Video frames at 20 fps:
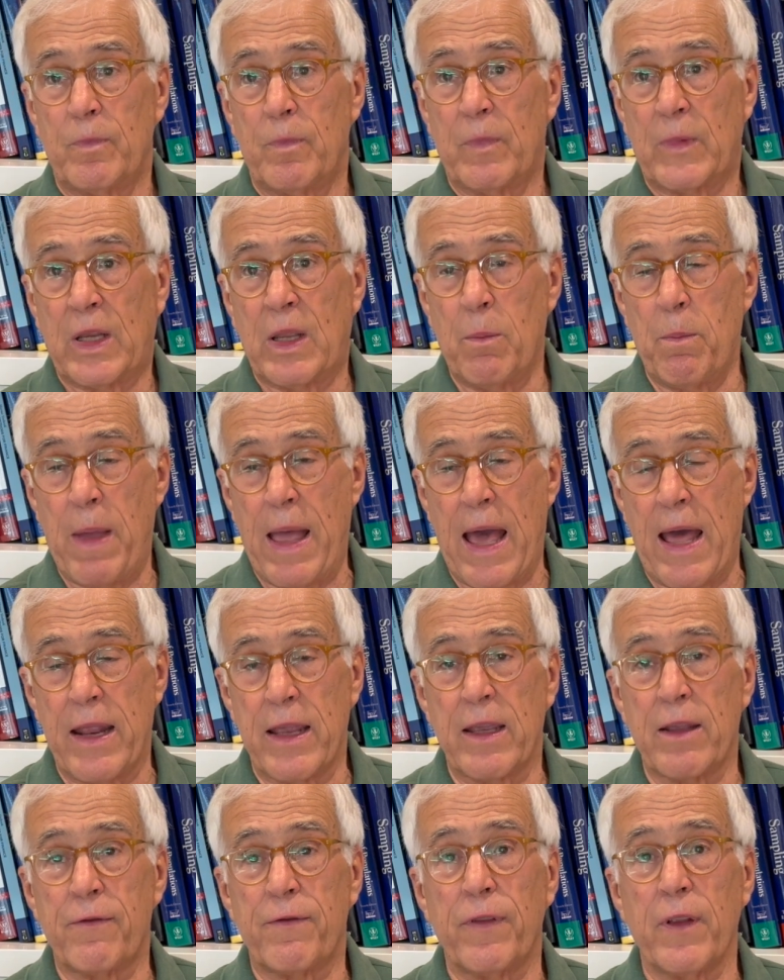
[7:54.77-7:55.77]

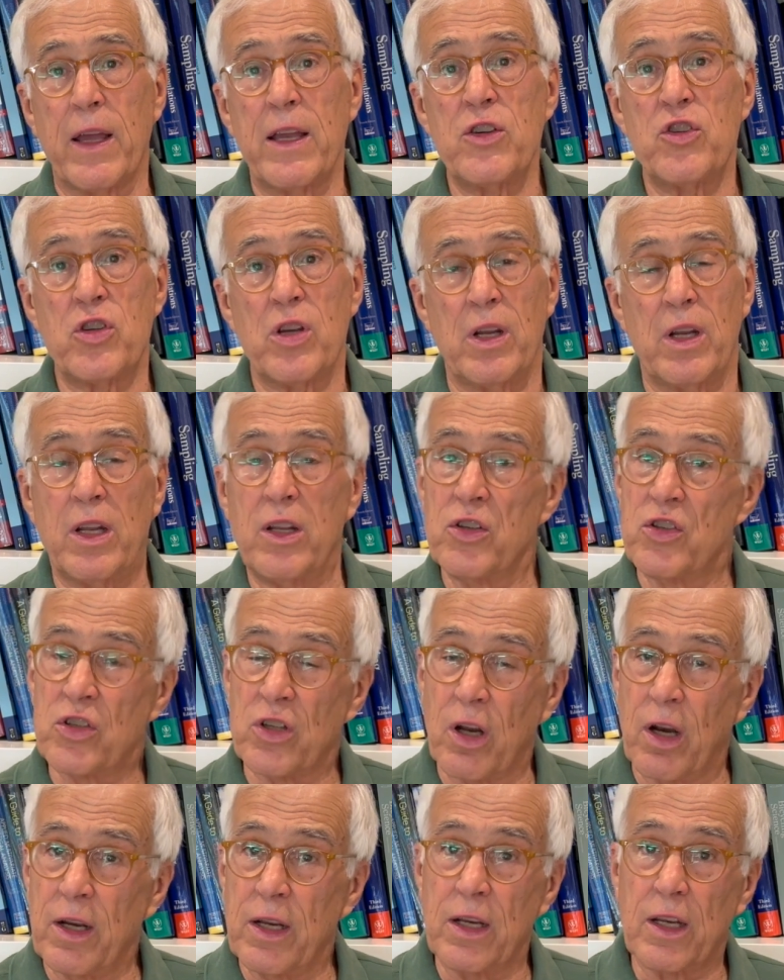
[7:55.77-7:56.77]
combating inflation and is
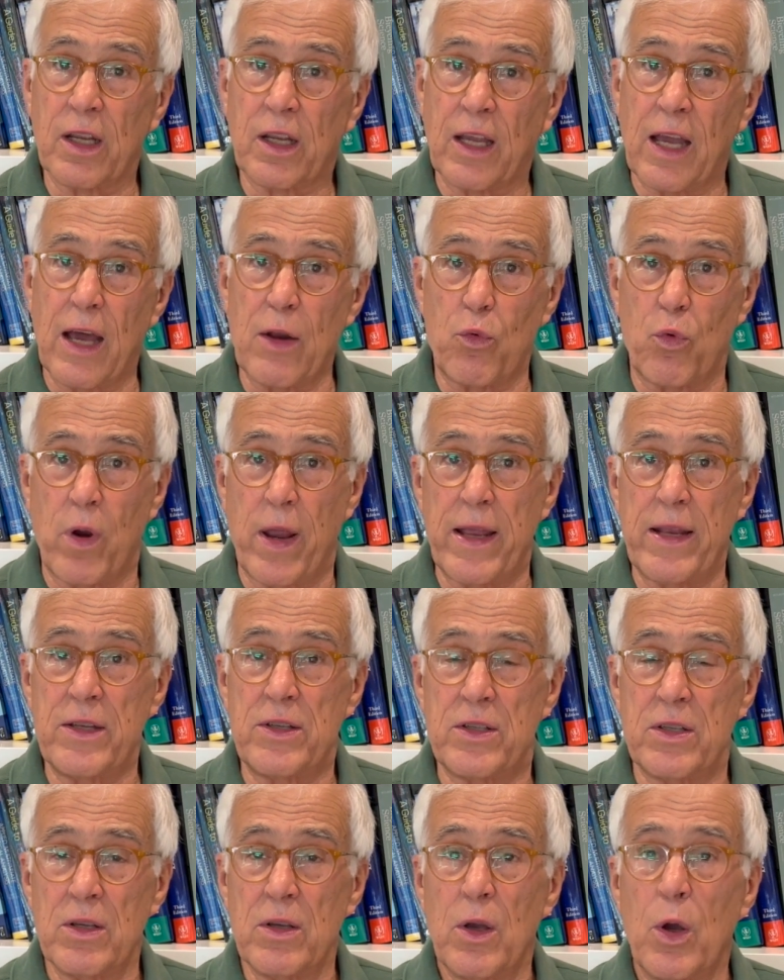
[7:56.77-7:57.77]
starting to cut
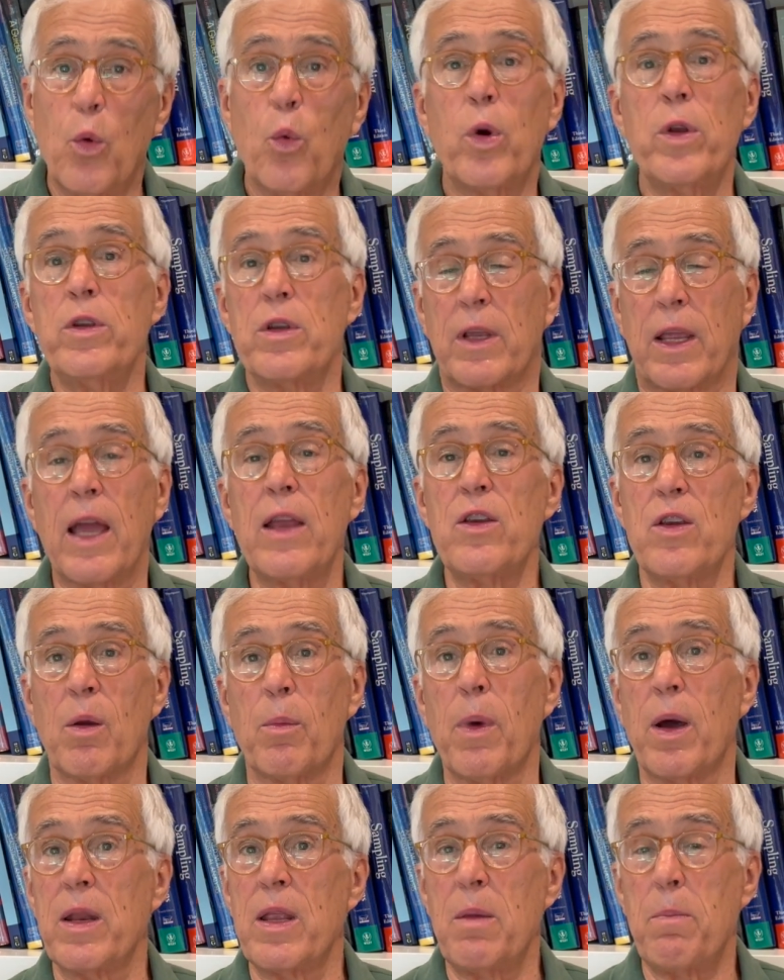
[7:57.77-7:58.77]
rates? When you get your
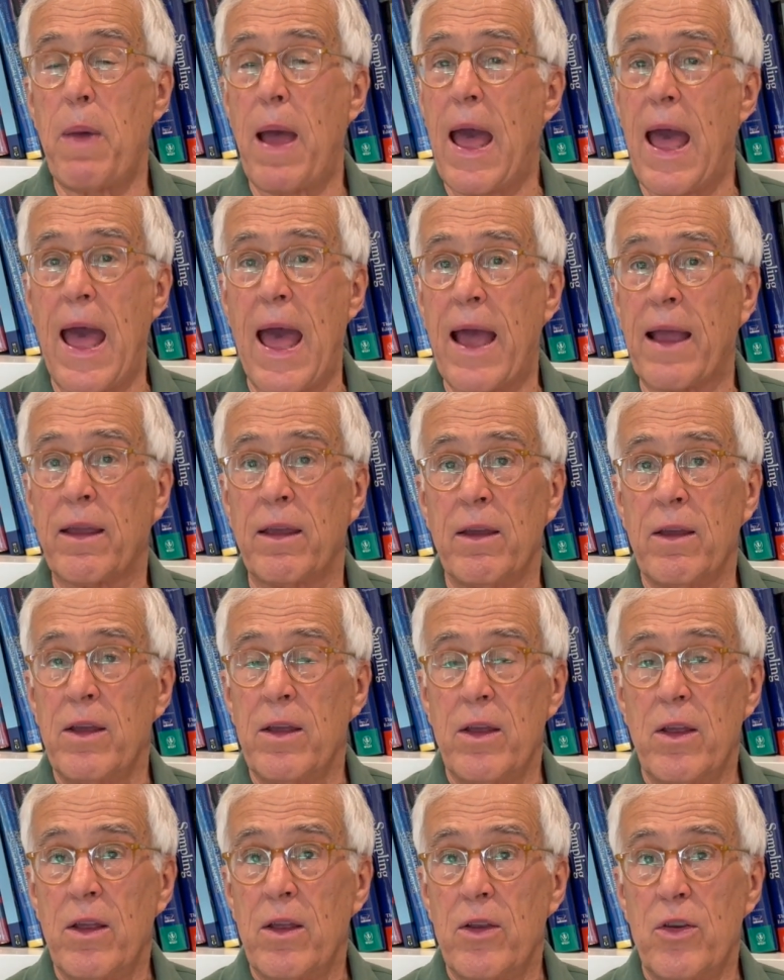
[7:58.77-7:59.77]
money back,
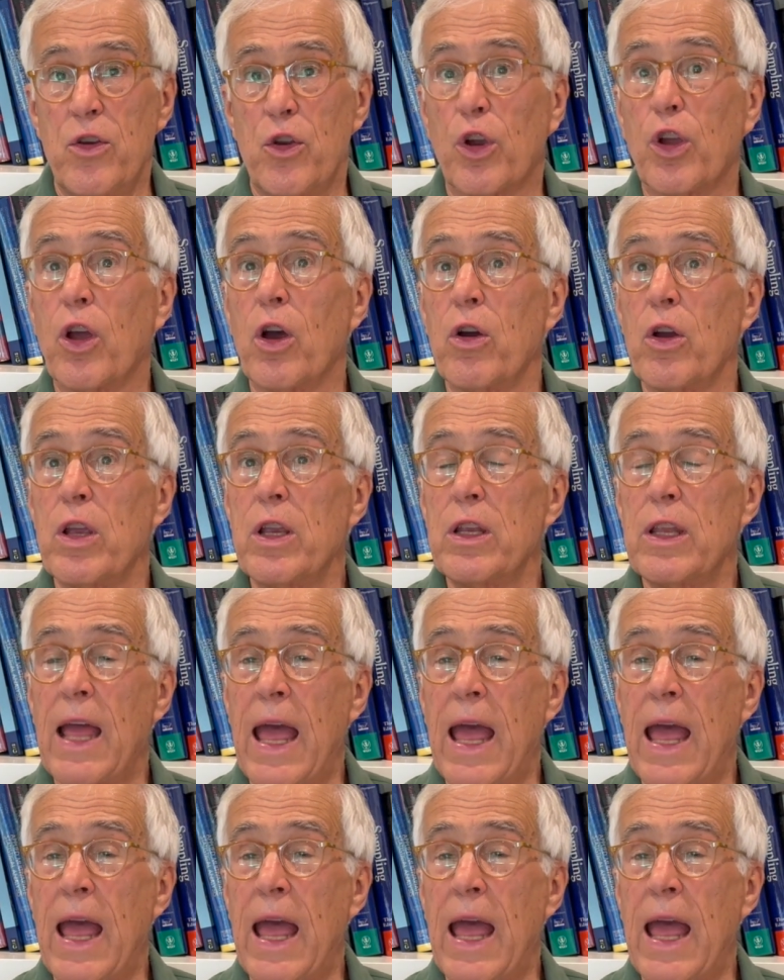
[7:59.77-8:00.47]
you're going to